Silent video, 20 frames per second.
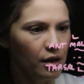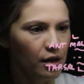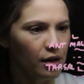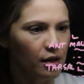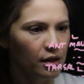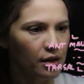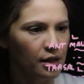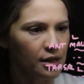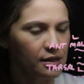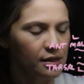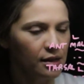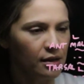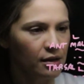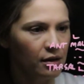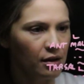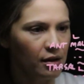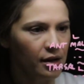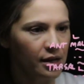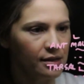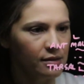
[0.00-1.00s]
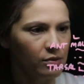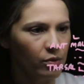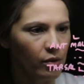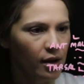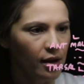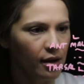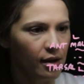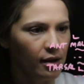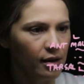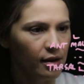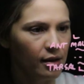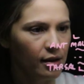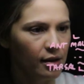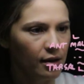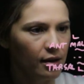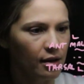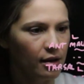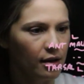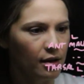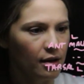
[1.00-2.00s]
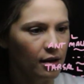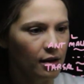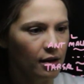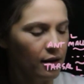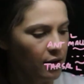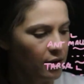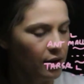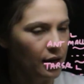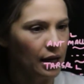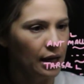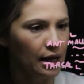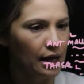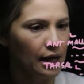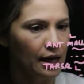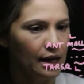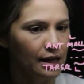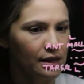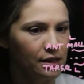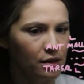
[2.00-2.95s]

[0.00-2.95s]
this in a nice way. Okay,